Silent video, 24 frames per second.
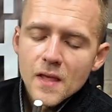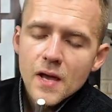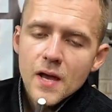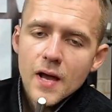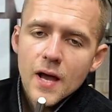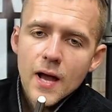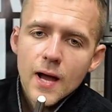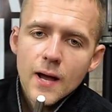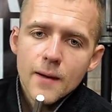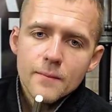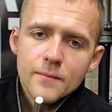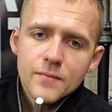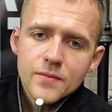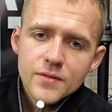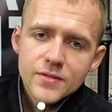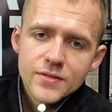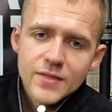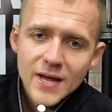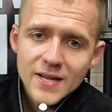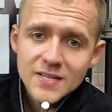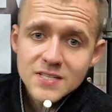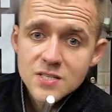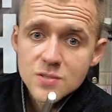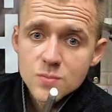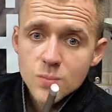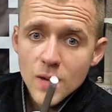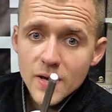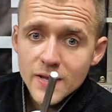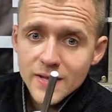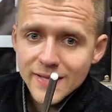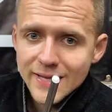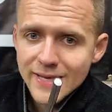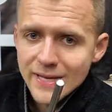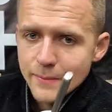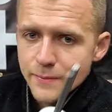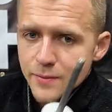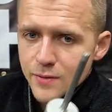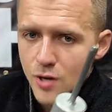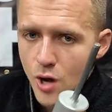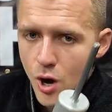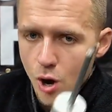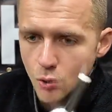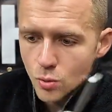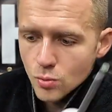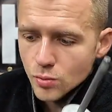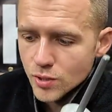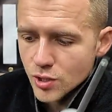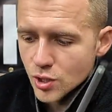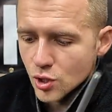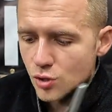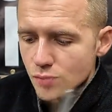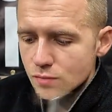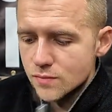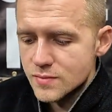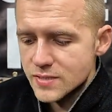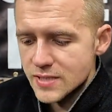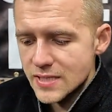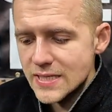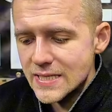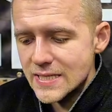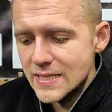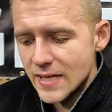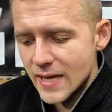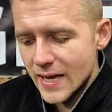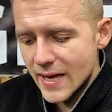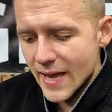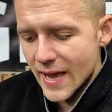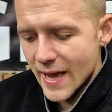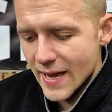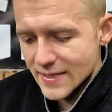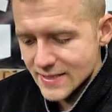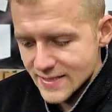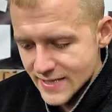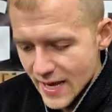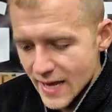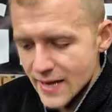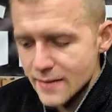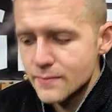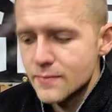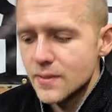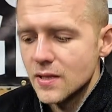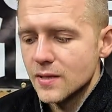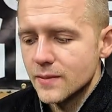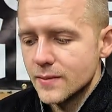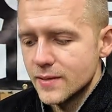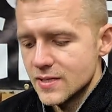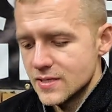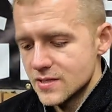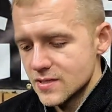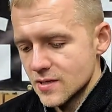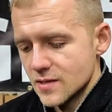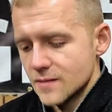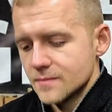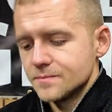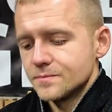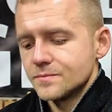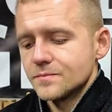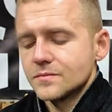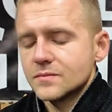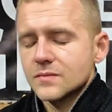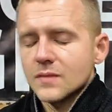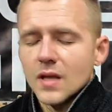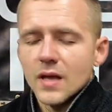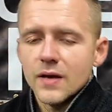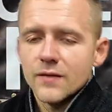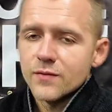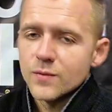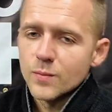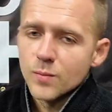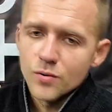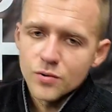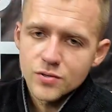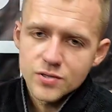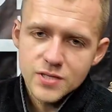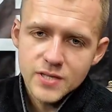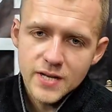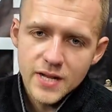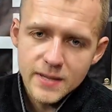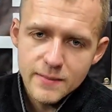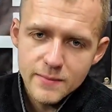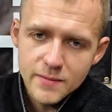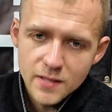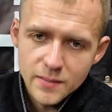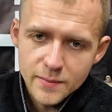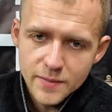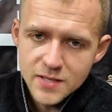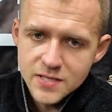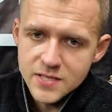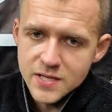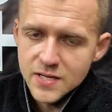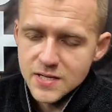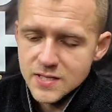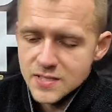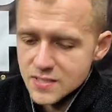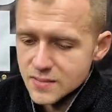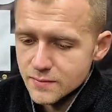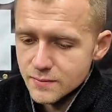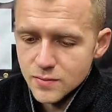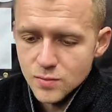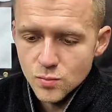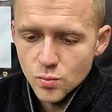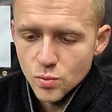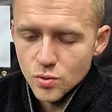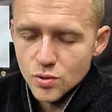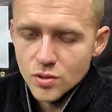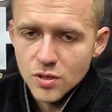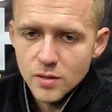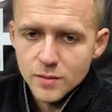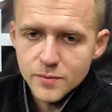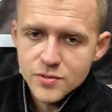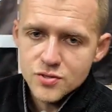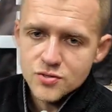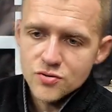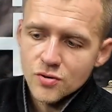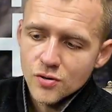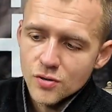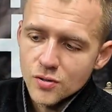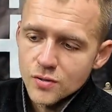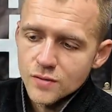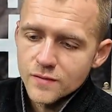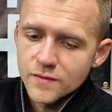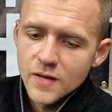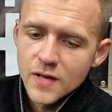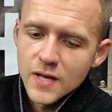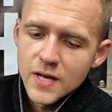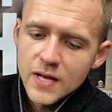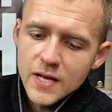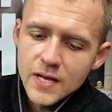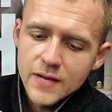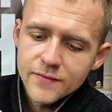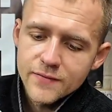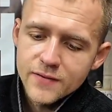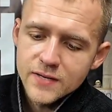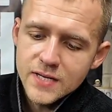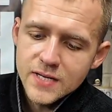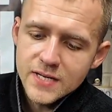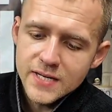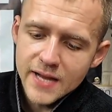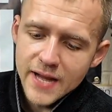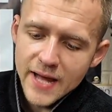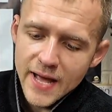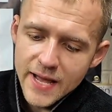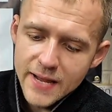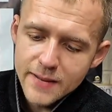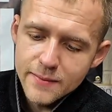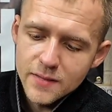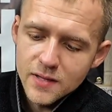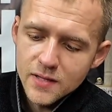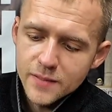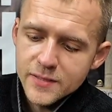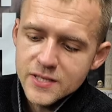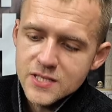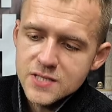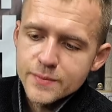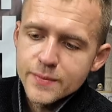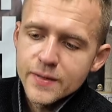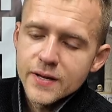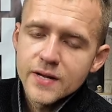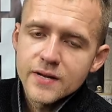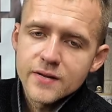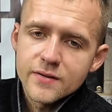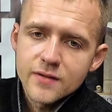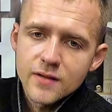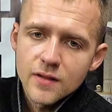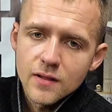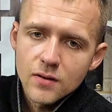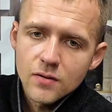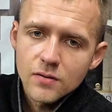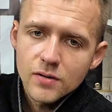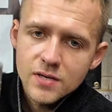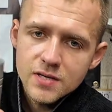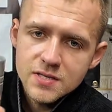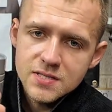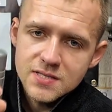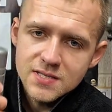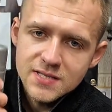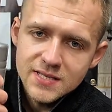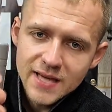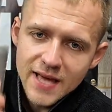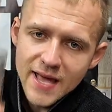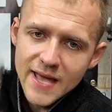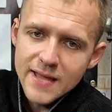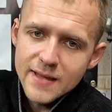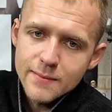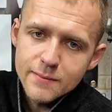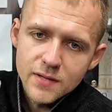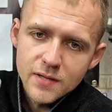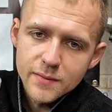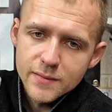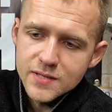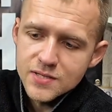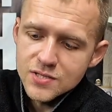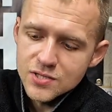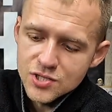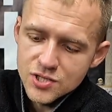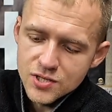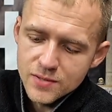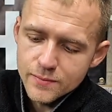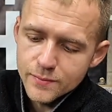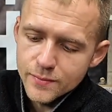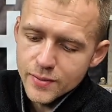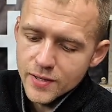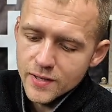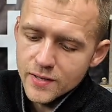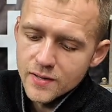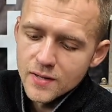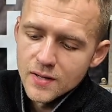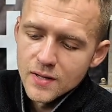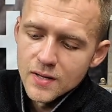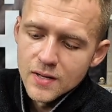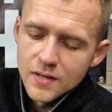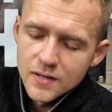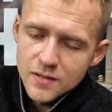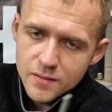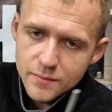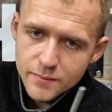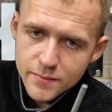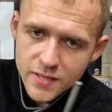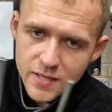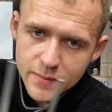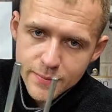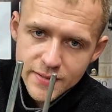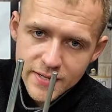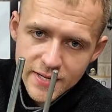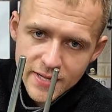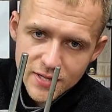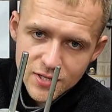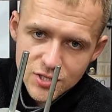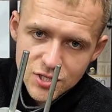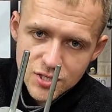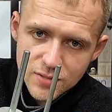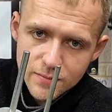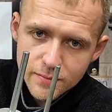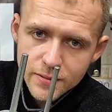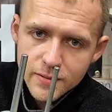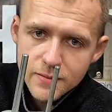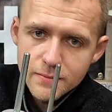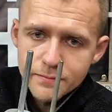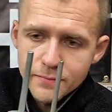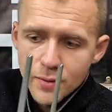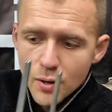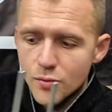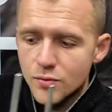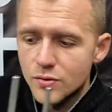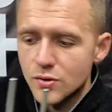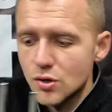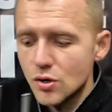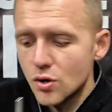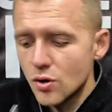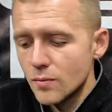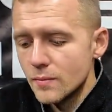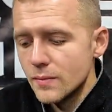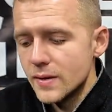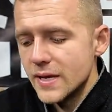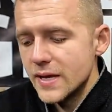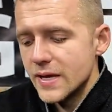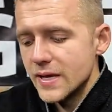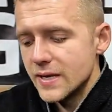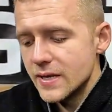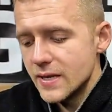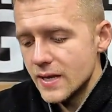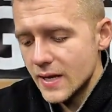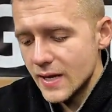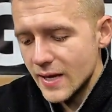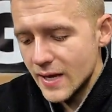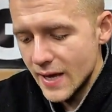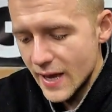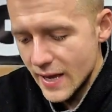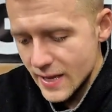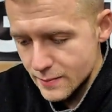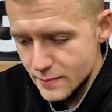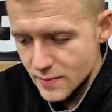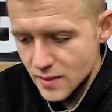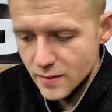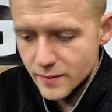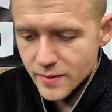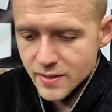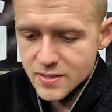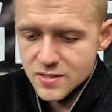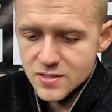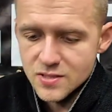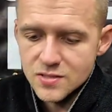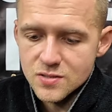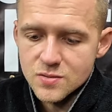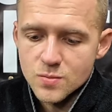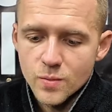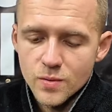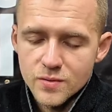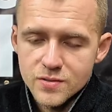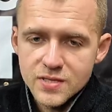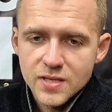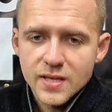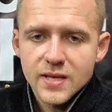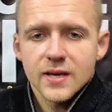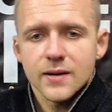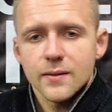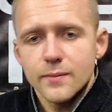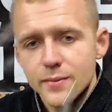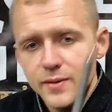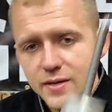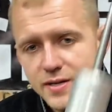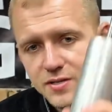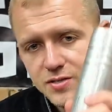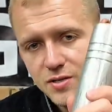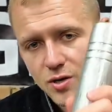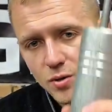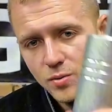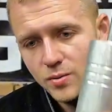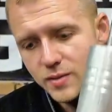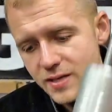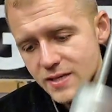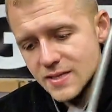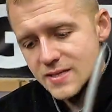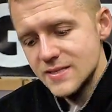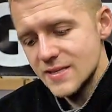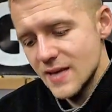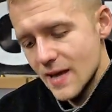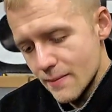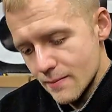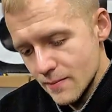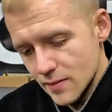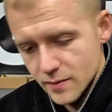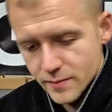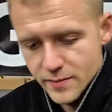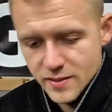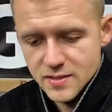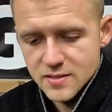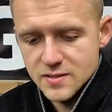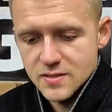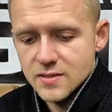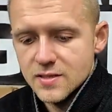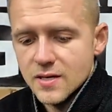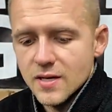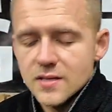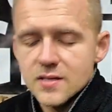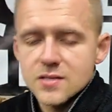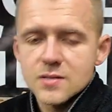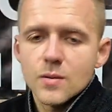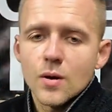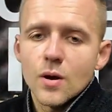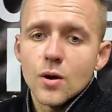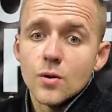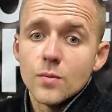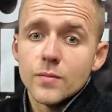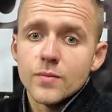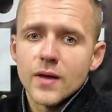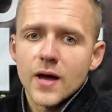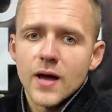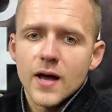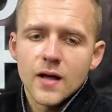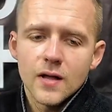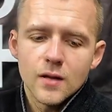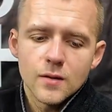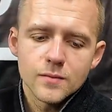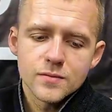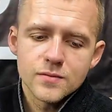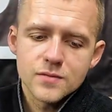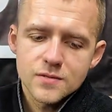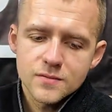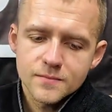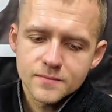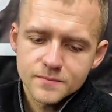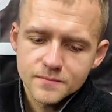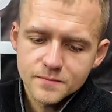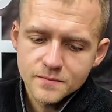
that is why the KingPin only comes in 10mm. If you bought it in 8mm, it simply would not be strong enough. If you need an 8mm pin, the longest is the 8mm GymPin. The mini pin and the GymPin both come in 8mm, whereas the KingPin is only in 10mm, guys. So I hope that helps.